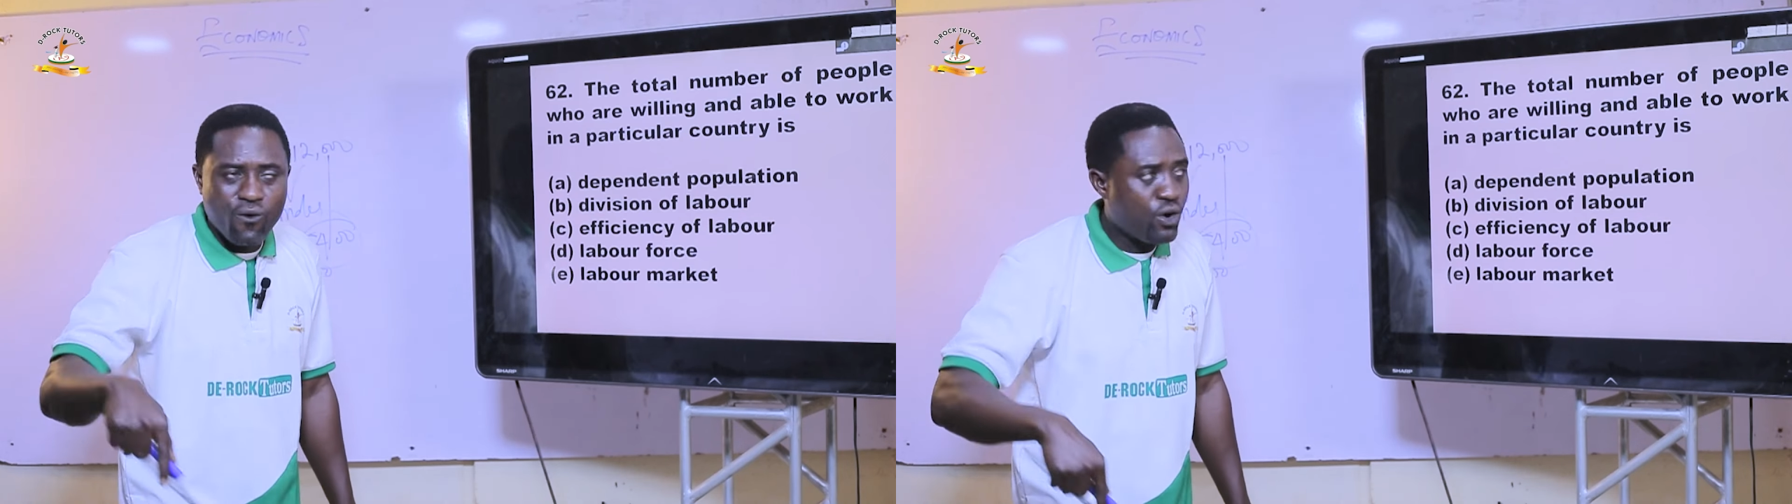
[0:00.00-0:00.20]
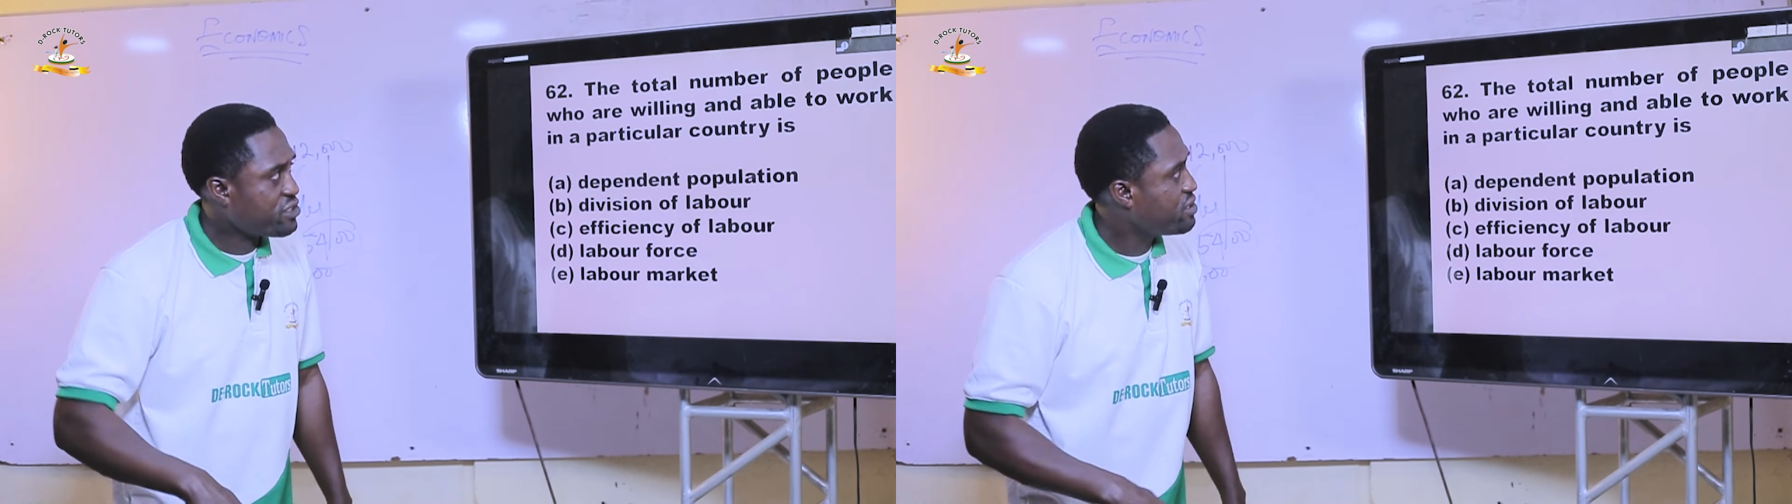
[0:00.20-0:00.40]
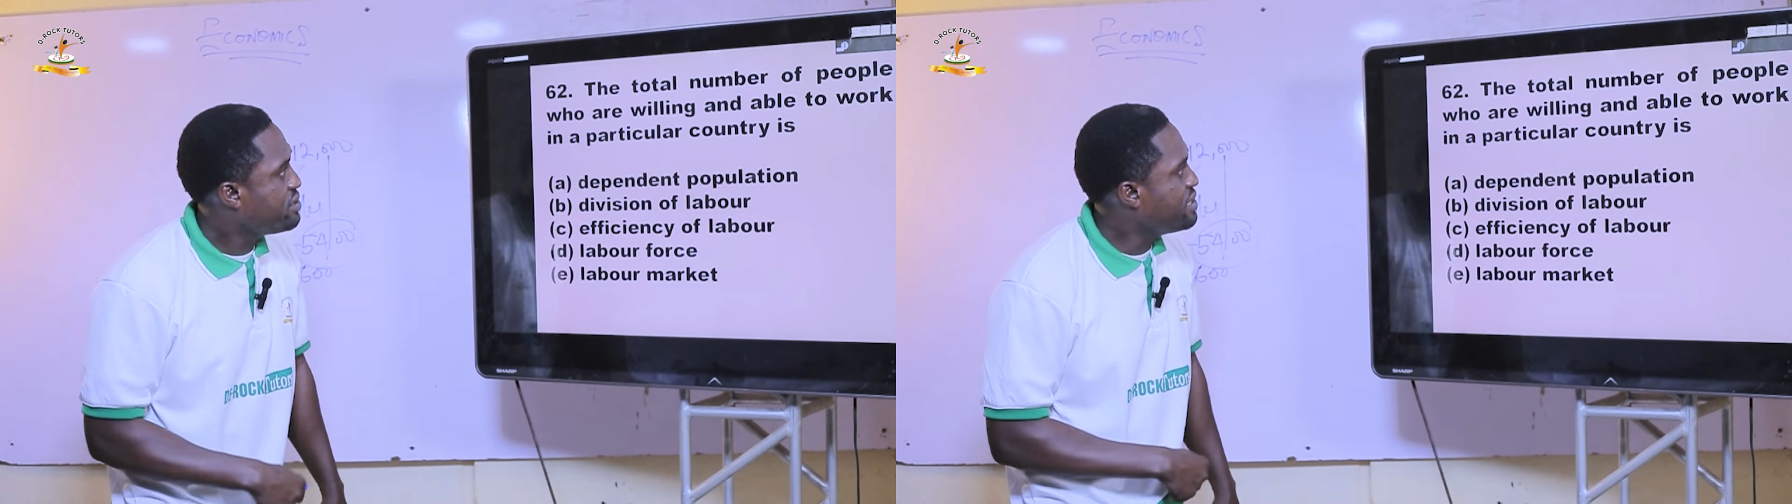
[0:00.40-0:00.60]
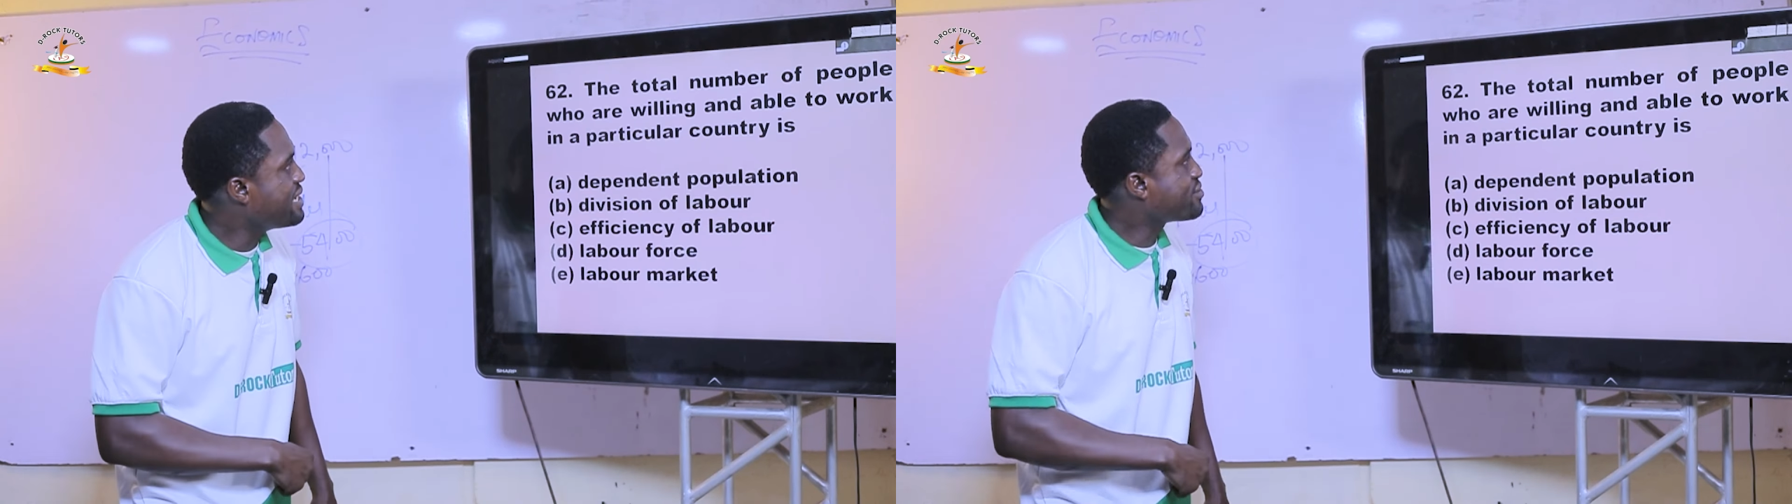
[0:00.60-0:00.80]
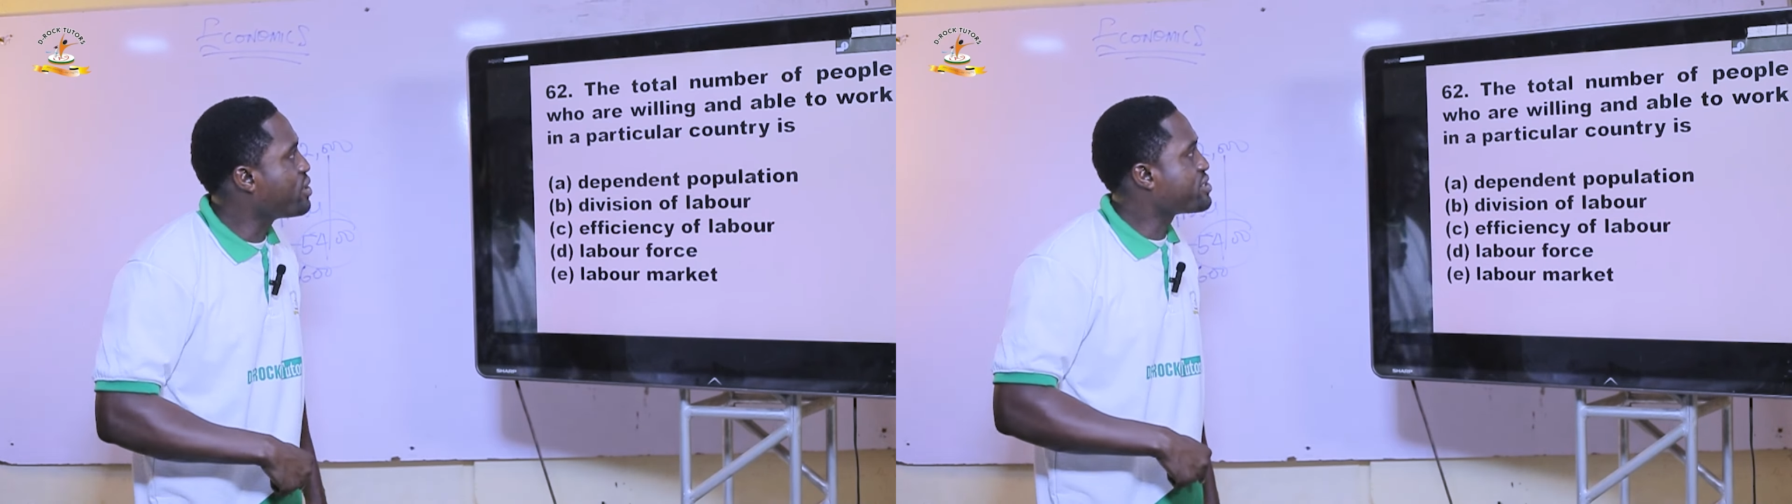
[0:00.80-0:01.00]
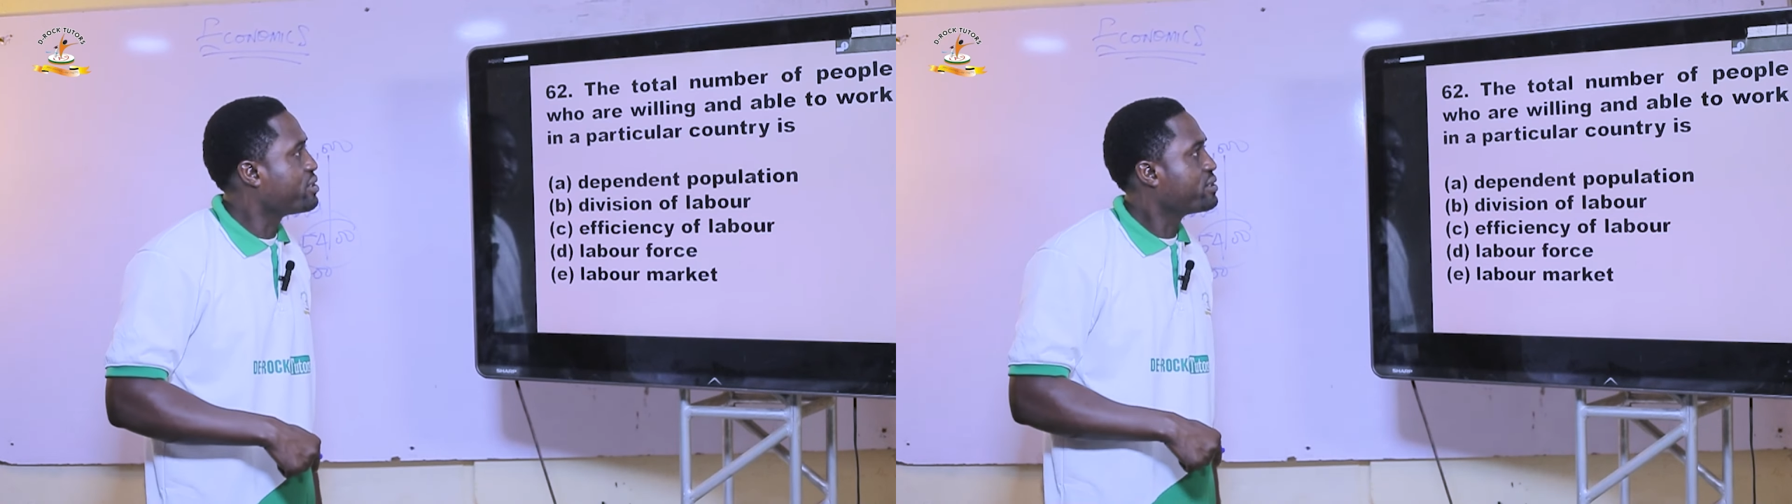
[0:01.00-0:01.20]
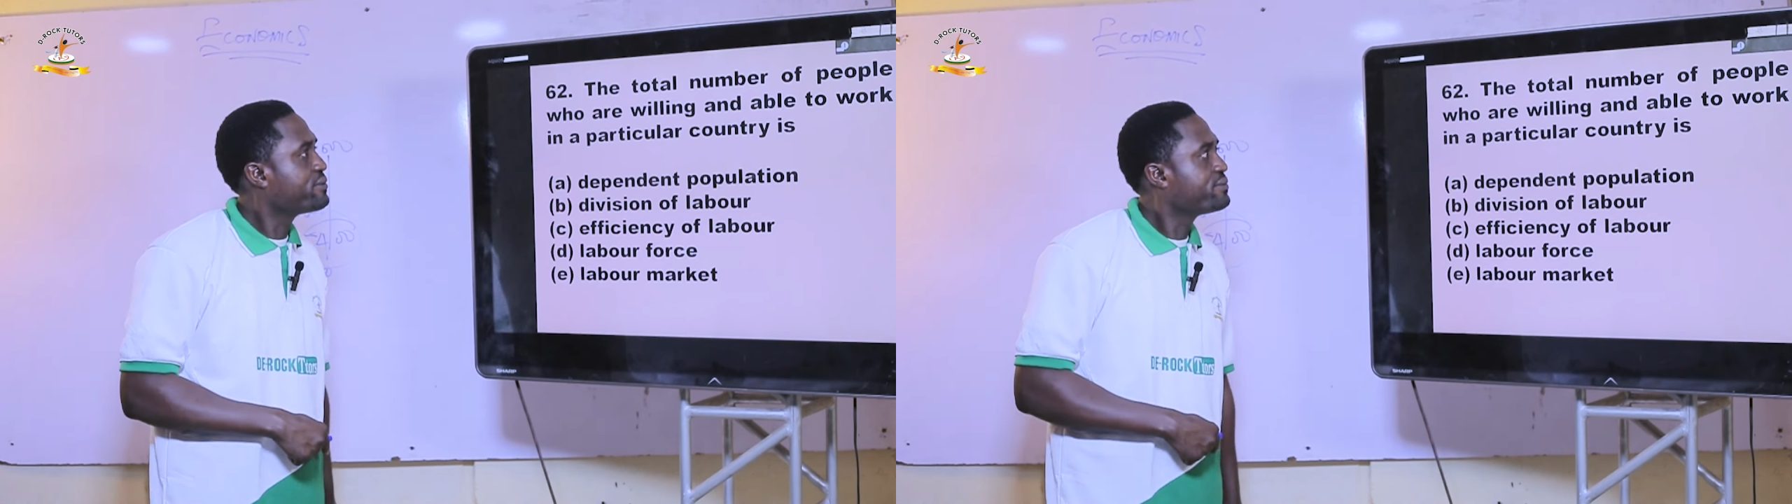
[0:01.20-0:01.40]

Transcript: force. The next question.